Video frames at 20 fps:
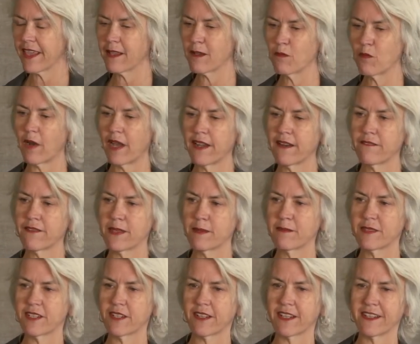One of them
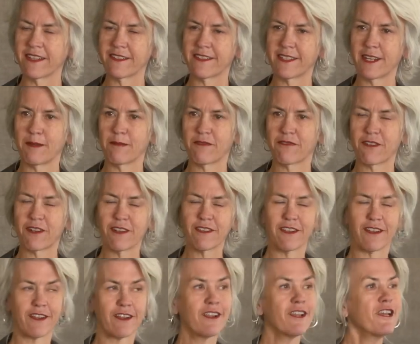took it a step
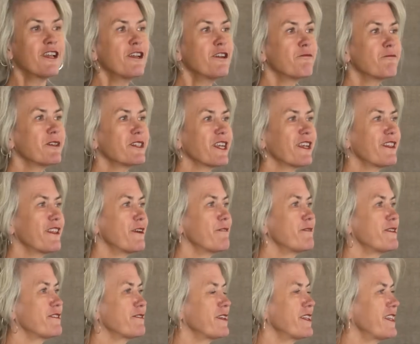further, which I thought
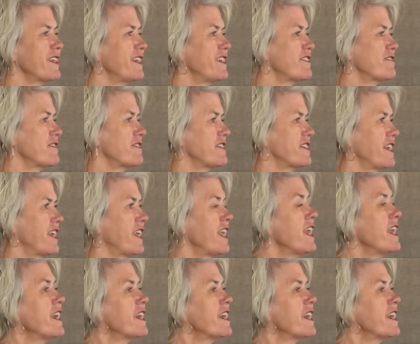was really interesting,